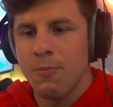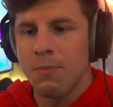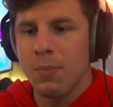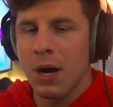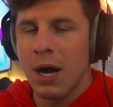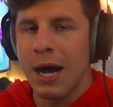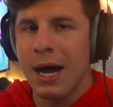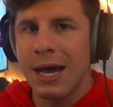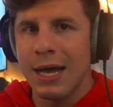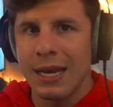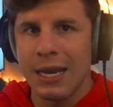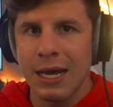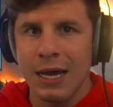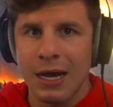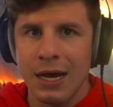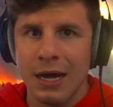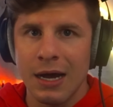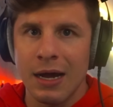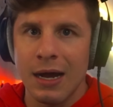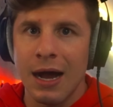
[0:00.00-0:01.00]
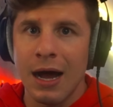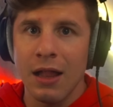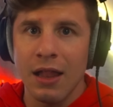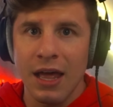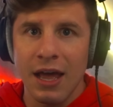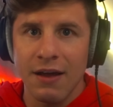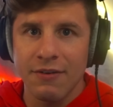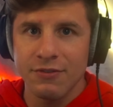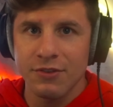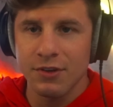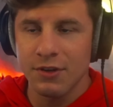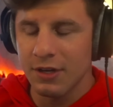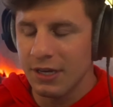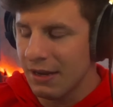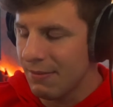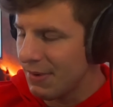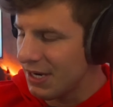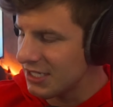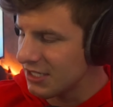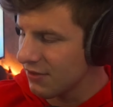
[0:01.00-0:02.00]
but I'll have to
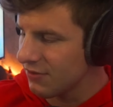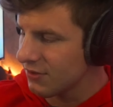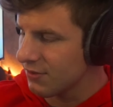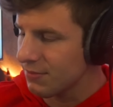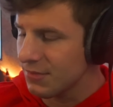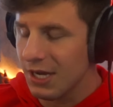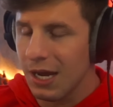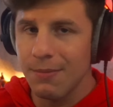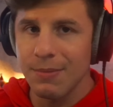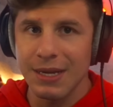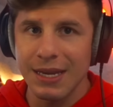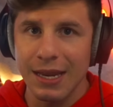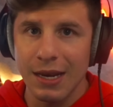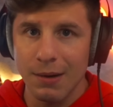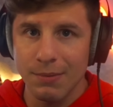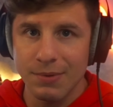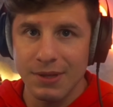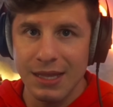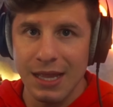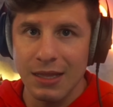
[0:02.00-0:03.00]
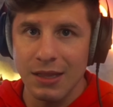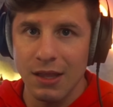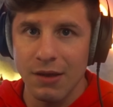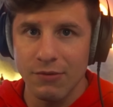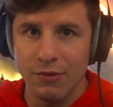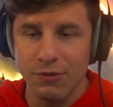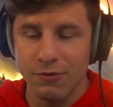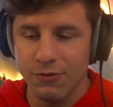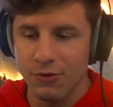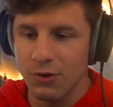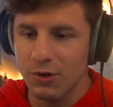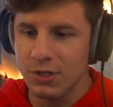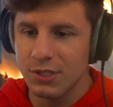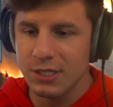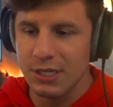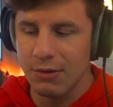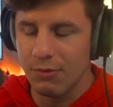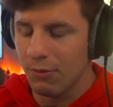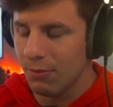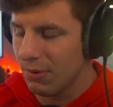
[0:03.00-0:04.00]
give myself some time to get up to that level
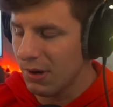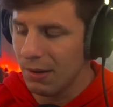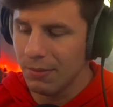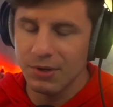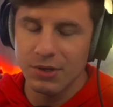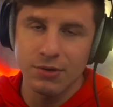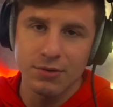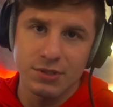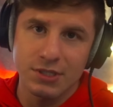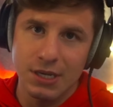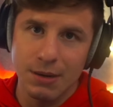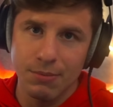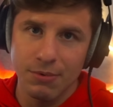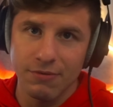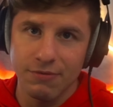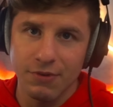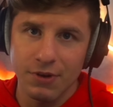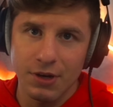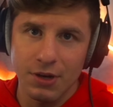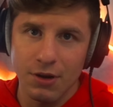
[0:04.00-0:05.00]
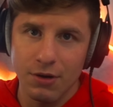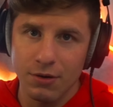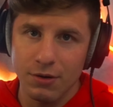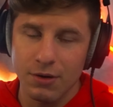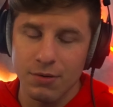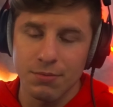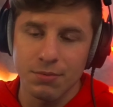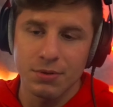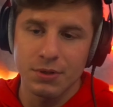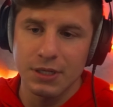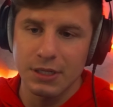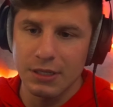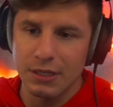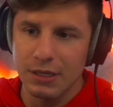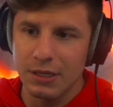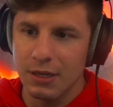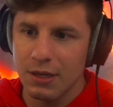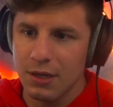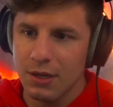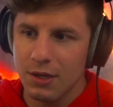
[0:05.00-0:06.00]
first, and we'll probably do a separate video
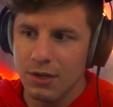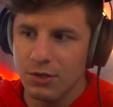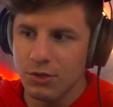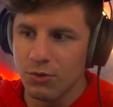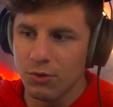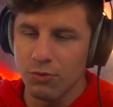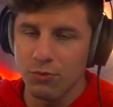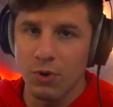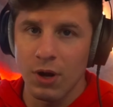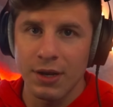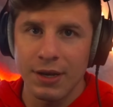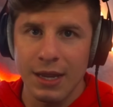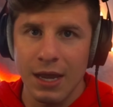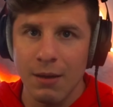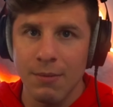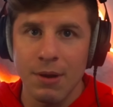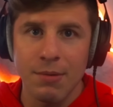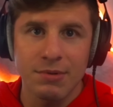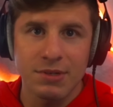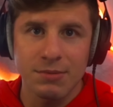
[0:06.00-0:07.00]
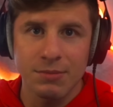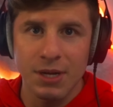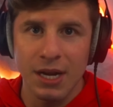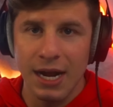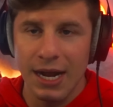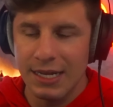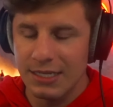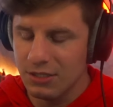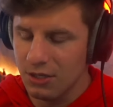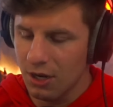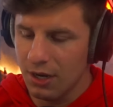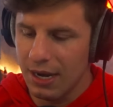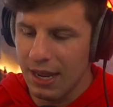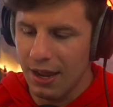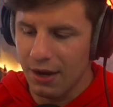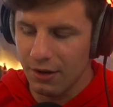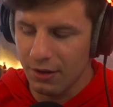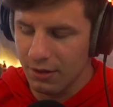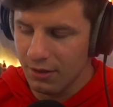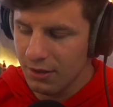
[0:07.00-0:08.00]
completely doing a rundown, maybe some guides on
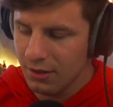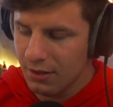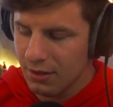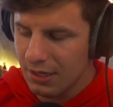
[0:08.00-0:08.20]
how to